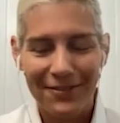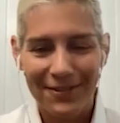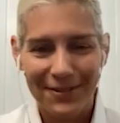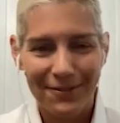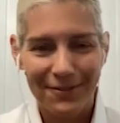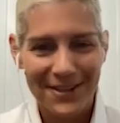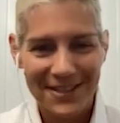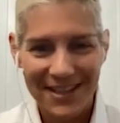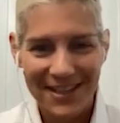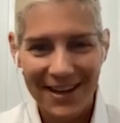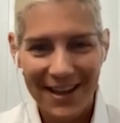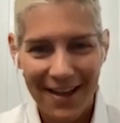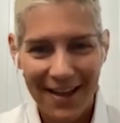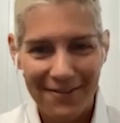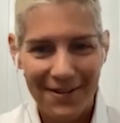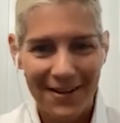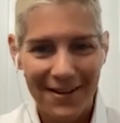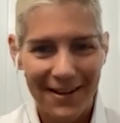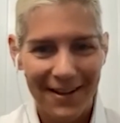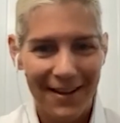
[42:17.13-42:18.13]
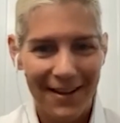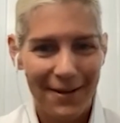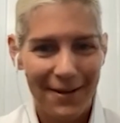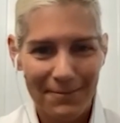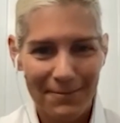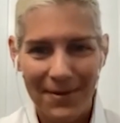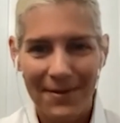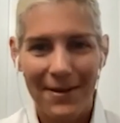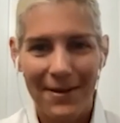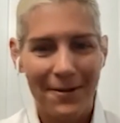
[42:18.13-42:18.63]
And was I have
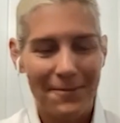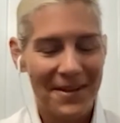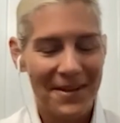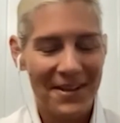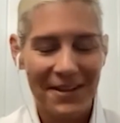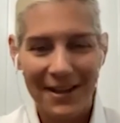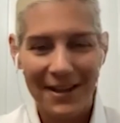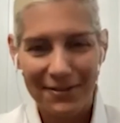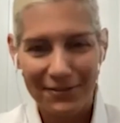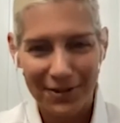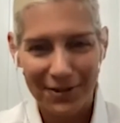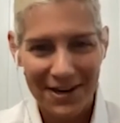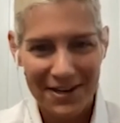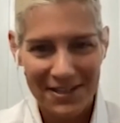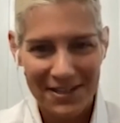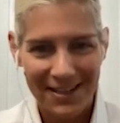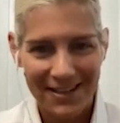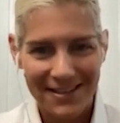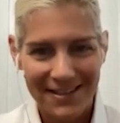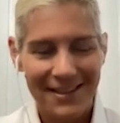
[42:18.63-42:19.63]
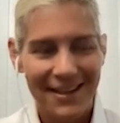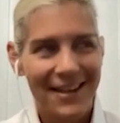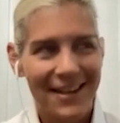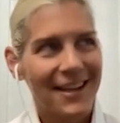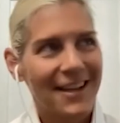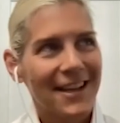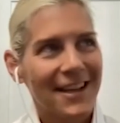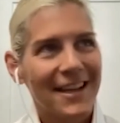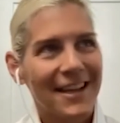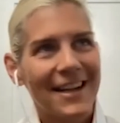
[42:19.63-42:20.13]
a midlife crisis?
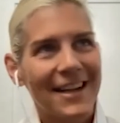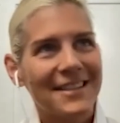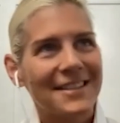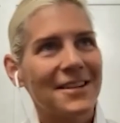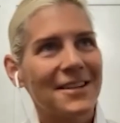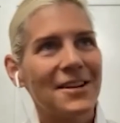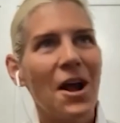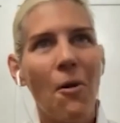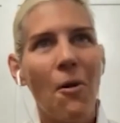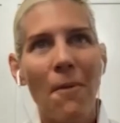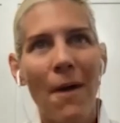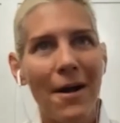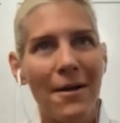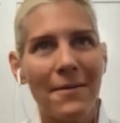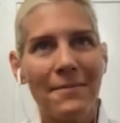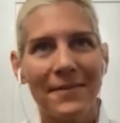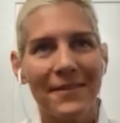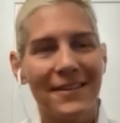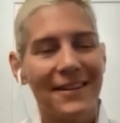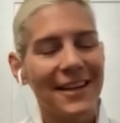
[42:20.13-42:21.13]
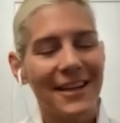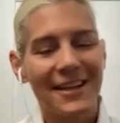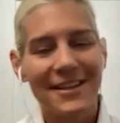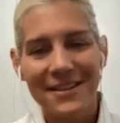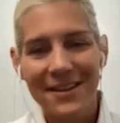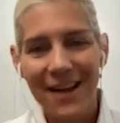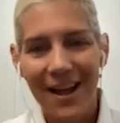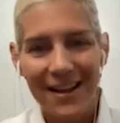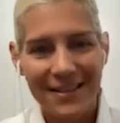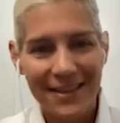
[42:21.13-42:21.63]
I said, no, Mom,
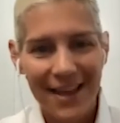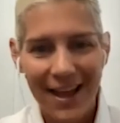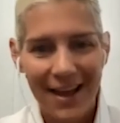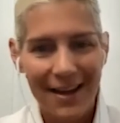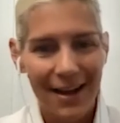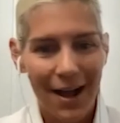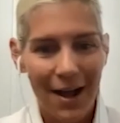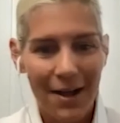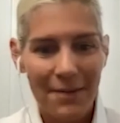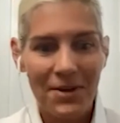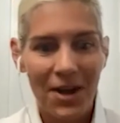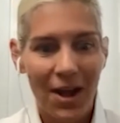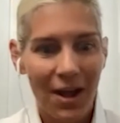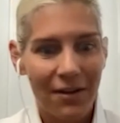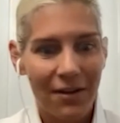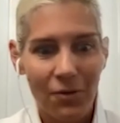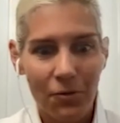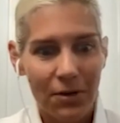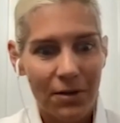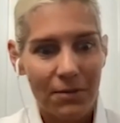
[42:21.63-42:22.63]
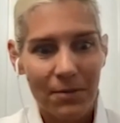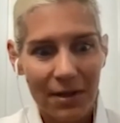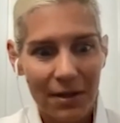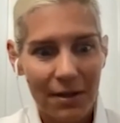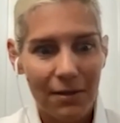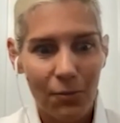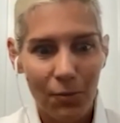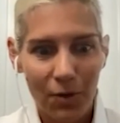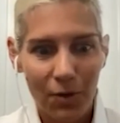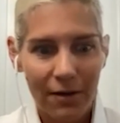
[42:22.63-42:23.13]
it's not that. I'm not going to be
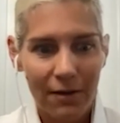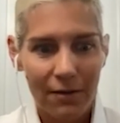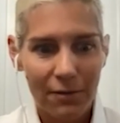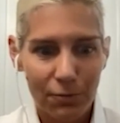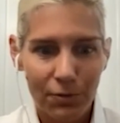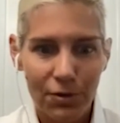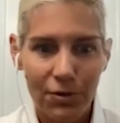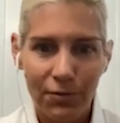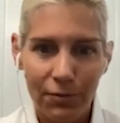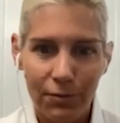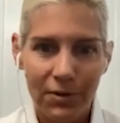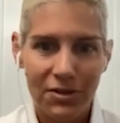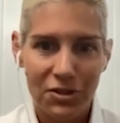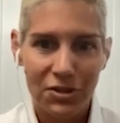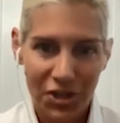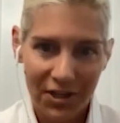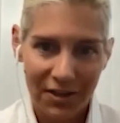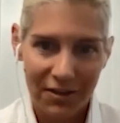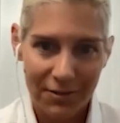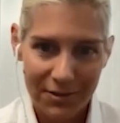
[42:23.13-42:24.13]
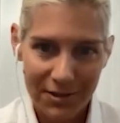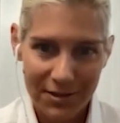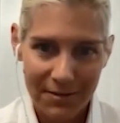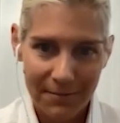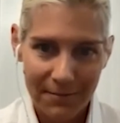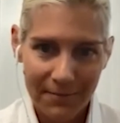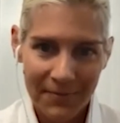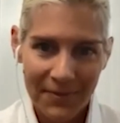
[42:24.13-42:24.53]
the one on the roof with the shingles.